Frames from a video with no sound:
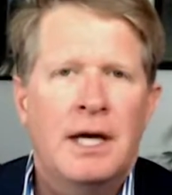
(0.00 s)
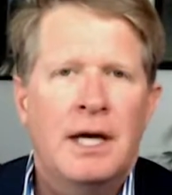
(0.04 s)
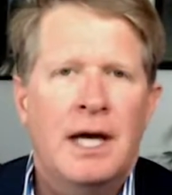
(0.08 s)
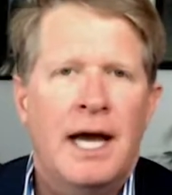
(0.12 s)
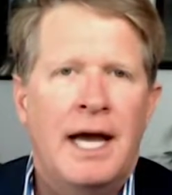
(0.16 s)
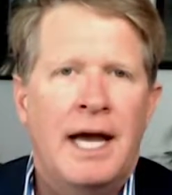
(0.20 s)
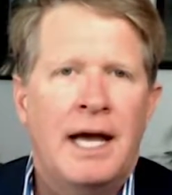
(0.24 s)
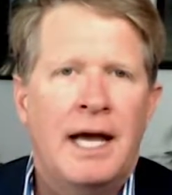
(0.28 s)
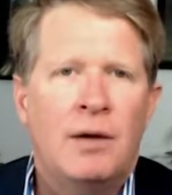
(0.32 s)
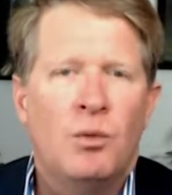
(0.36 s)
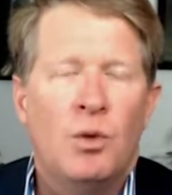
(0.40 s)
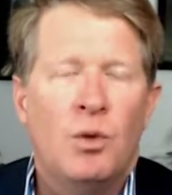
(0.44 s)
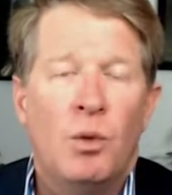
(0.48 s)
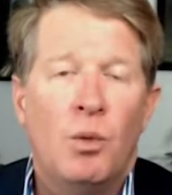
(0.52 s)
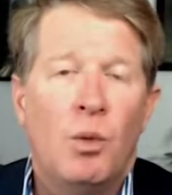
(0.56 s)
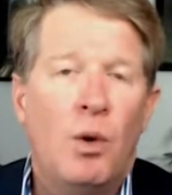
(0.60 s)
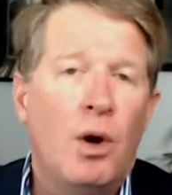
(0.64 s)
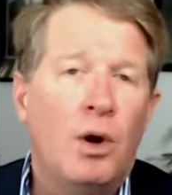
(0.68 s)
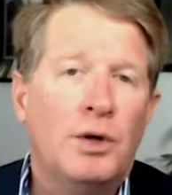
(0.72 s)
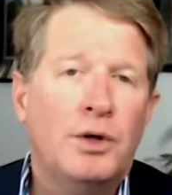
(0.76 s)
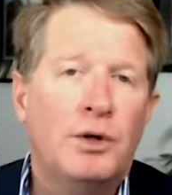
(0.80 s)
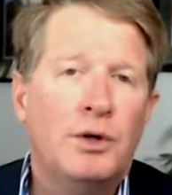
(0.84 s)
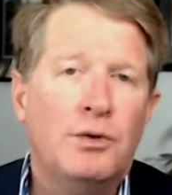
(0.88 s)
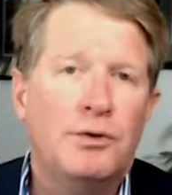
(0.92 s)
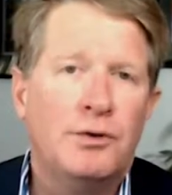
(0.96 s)
and we'll
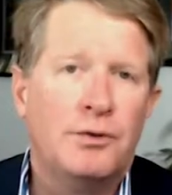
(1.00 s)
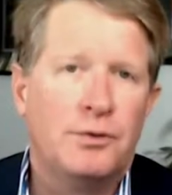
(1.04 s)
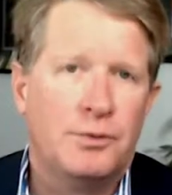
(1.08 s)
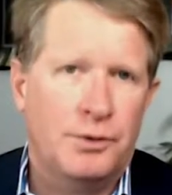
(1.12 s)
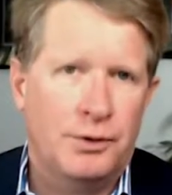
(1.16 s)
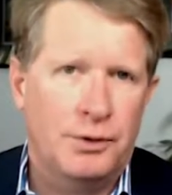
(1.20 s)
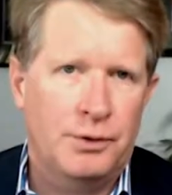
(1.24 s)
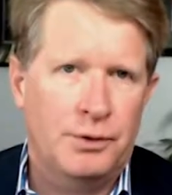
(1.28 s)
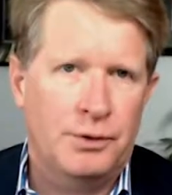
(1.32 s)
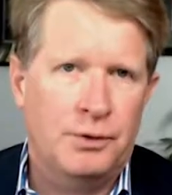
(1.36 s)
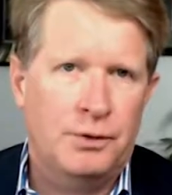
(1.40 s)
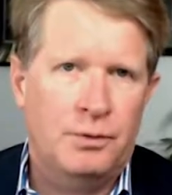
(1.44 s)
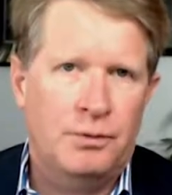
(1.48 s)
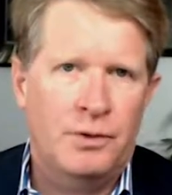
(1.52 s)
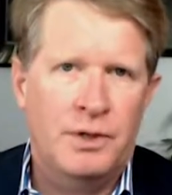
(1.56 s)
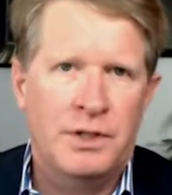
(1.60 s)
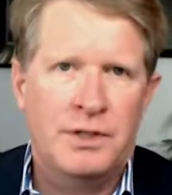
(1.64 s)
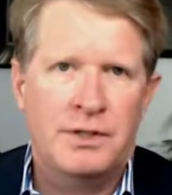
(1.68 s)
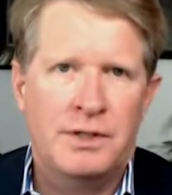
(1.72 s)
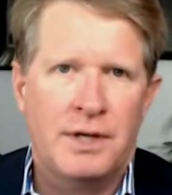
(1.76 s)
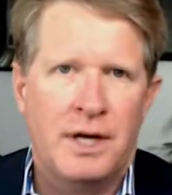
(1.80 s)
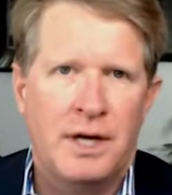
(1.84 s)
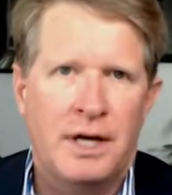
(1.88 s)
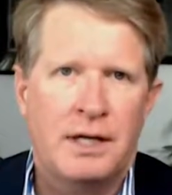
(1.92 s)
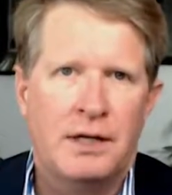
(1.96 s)
walk you through
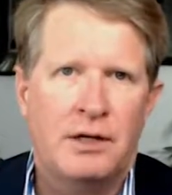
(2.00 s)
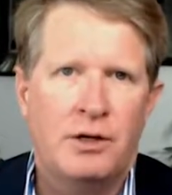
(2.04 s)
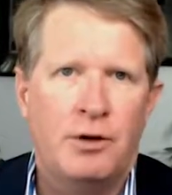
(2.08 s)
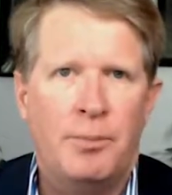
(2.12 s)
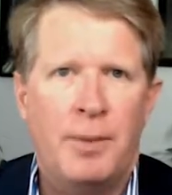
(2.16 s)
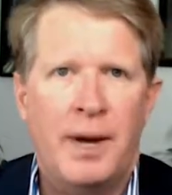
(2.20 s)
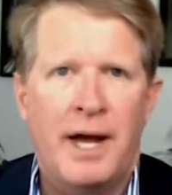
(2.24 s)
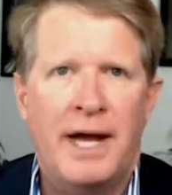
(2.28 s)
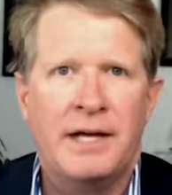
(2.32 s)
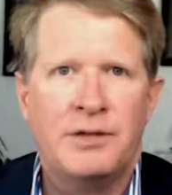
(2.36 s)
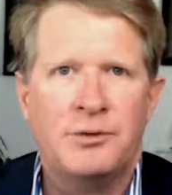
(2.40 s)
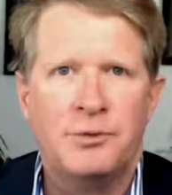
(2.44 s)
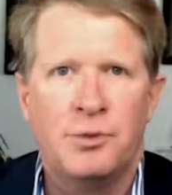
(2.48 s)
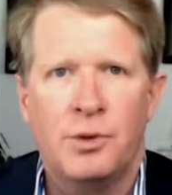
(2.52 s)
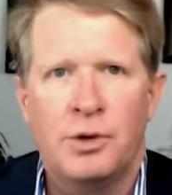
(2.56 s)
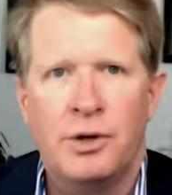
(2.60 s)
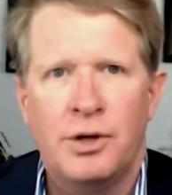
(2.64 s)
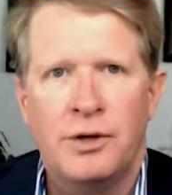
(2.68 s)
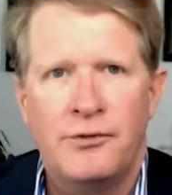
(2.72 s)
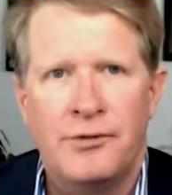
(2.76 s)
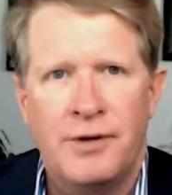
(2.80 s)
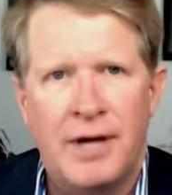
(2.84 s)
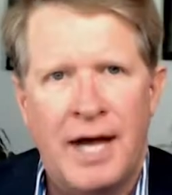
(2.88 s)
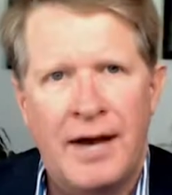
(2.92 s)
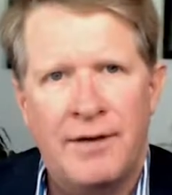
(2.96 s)
resetting your password
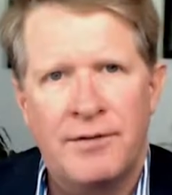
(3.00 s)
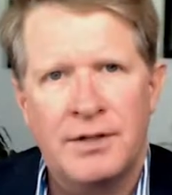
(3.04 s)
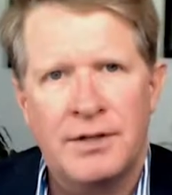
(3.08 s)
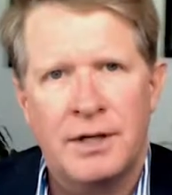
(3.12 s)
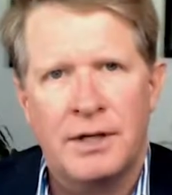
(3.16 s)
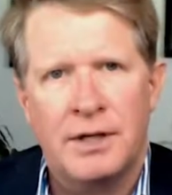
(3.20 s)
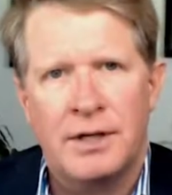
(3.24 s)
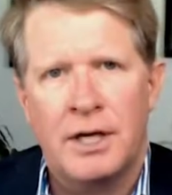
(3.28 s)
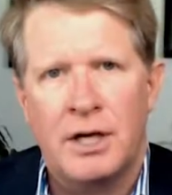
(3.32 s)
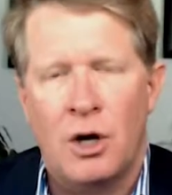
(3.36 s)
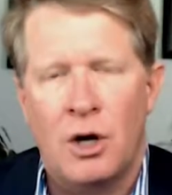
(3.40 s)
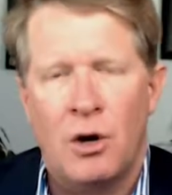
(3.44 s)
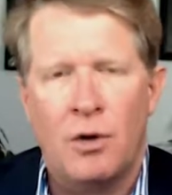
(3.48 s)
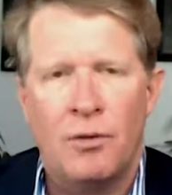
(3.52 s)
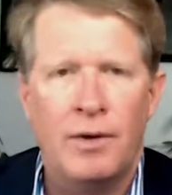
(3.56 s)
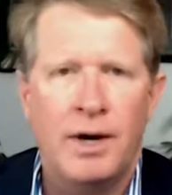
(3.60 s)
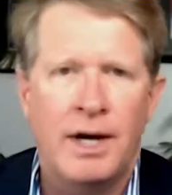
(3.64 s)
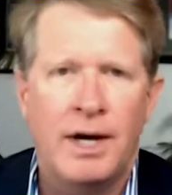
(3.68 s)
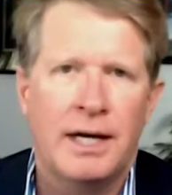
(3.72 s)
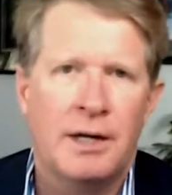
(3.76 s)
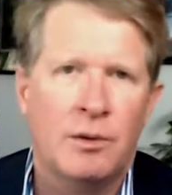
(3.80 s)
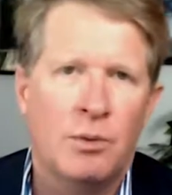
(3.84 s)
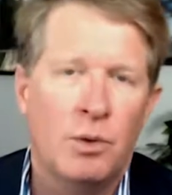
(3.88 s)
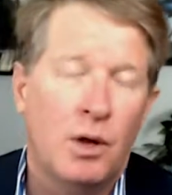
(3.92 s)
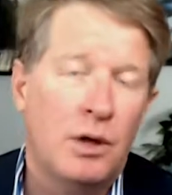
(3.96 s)
if you haven't done that already.